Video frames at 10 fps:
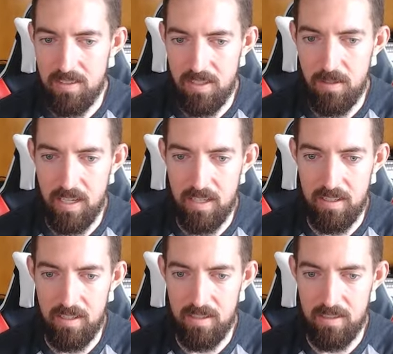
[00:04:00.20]
you
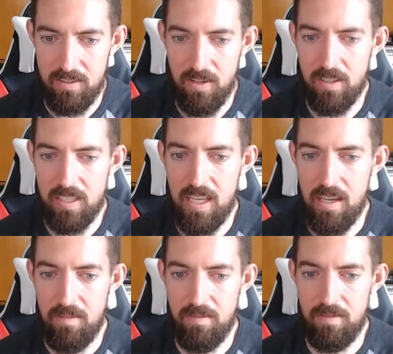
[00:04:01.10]
can start to
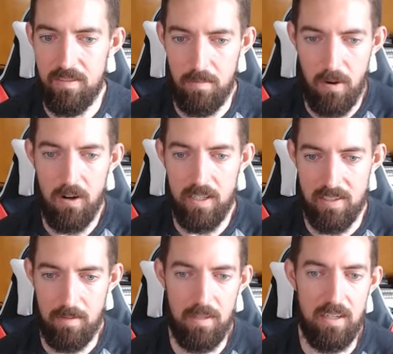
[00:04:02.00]
give the party
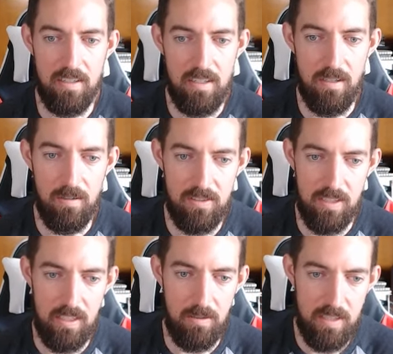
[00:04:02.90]
something to do.
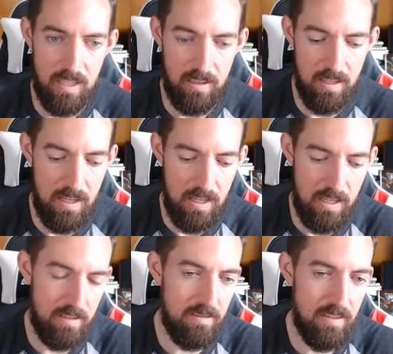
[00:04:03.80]
So
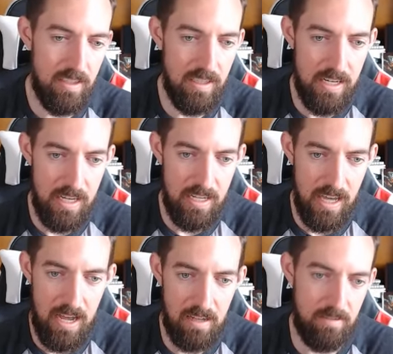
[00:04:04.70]
they need
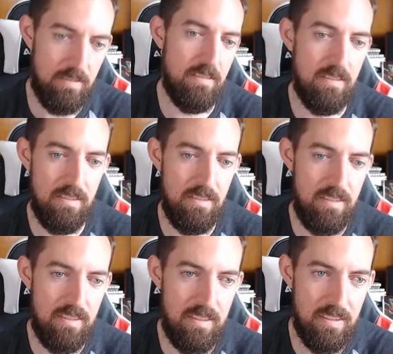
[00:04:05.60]
cows.
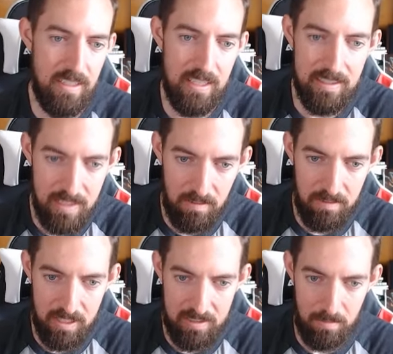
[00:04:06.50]
That's
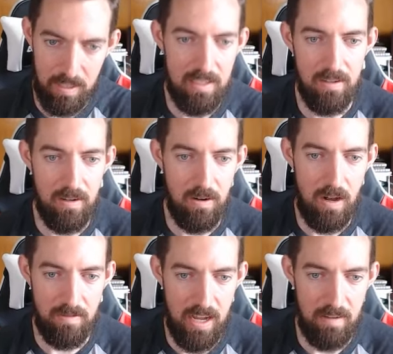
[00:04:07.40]
definitely something you go
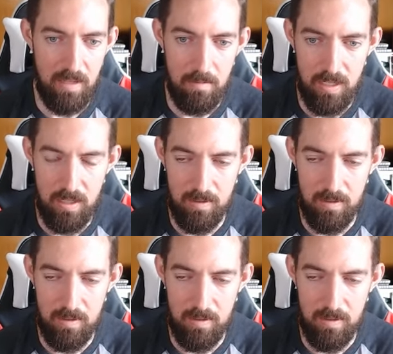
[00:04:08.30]
off and have them do.